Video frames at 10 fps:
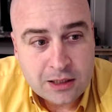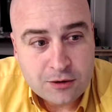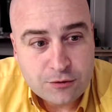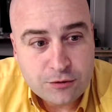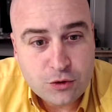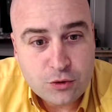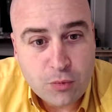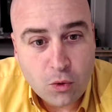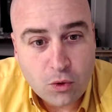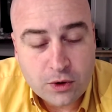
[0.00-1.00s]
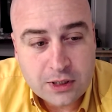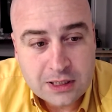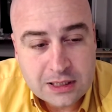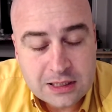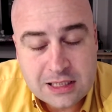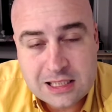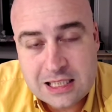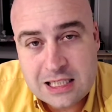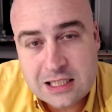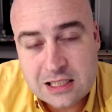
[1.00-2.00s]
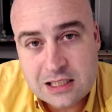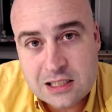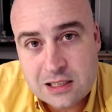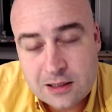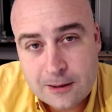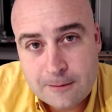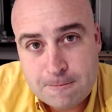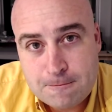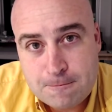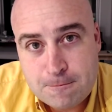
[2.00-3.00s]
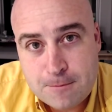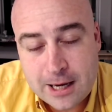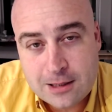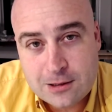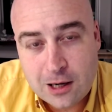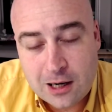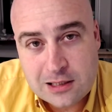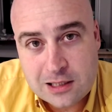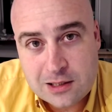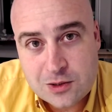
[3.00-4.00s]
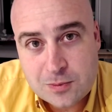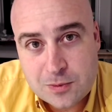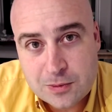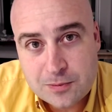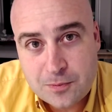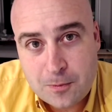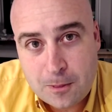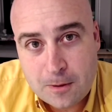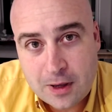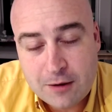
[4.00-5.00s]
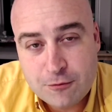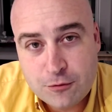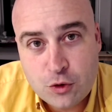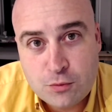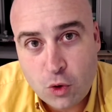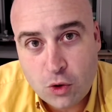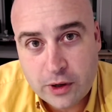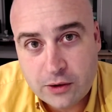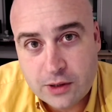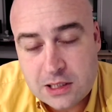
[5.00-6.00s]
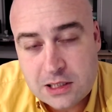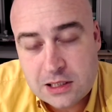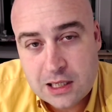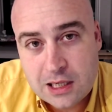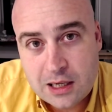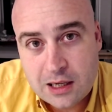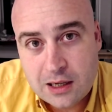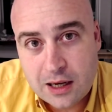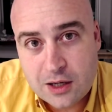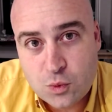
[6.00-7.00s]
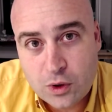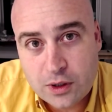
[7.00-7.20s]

foodborne diseases, and toxins. Okay, foodborne illness as one